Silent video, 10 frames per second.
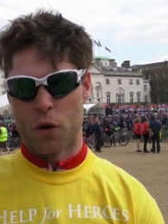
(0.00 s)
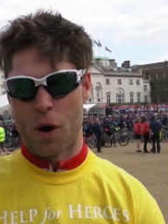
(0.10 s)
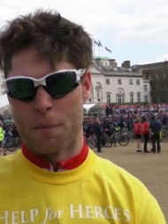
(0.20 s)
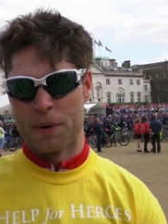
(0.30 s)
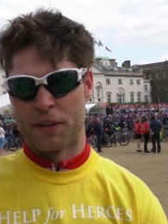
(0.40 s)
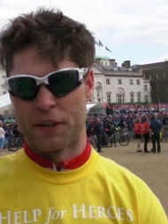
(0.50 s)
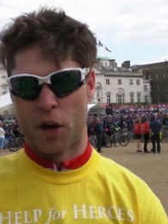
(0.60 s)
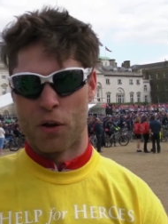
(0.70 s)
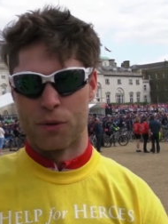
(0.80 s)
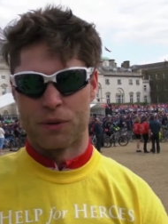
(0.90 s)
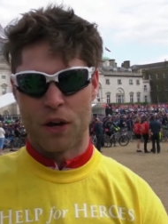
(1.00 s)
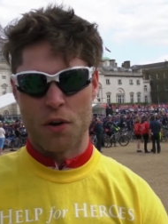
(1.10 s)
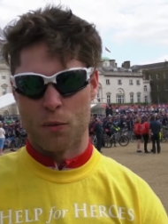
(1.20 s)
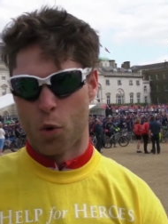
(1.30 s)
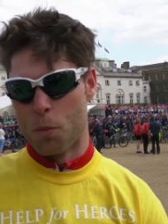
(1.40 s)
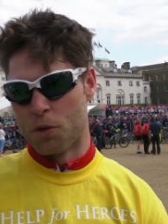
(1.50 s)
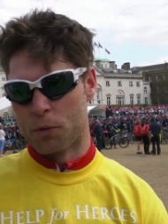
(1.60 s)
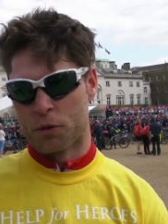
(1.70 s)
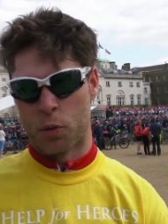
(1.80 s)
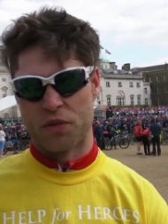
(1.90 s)
quite bitterly cold. It only warmed
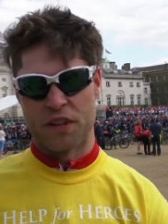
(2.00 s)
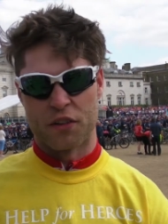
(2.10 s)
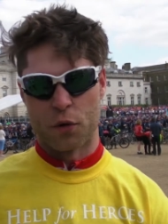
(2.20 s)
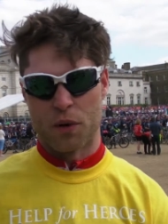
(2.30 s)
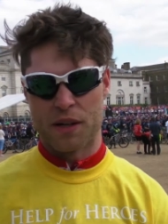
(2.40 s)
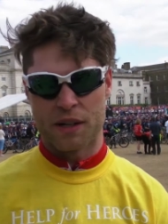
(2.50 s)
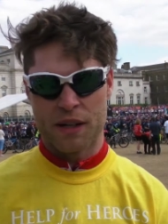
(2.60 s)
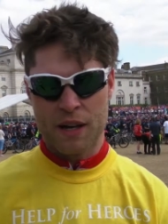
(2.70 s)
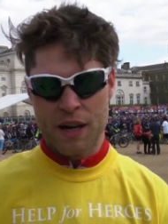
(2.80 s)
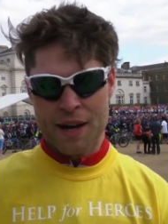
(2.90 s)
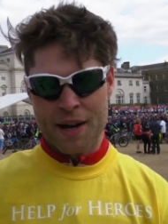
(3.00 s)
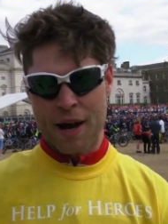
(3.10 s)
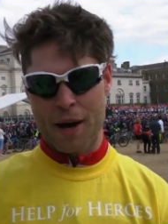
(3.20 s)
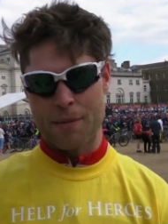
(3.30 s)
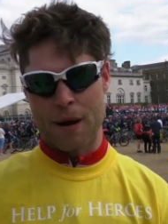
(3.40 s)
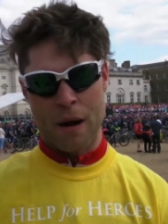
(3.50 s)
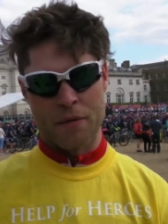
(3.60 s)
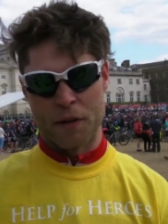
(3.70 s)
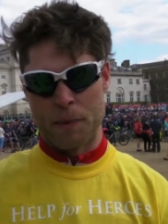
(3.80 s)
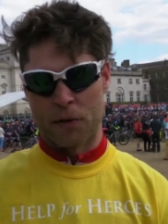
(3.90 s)
up towards the end of the week. Um, and
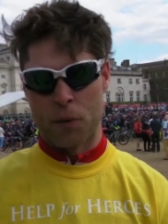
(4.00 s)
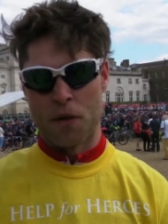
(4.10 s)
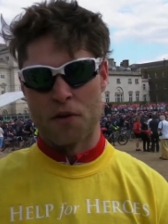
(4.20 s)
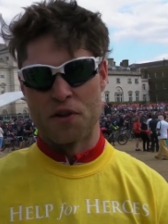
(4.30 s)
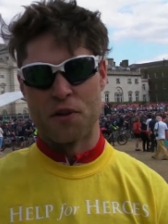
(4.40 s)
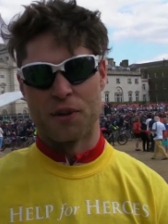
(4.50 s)
we've had the best weather in the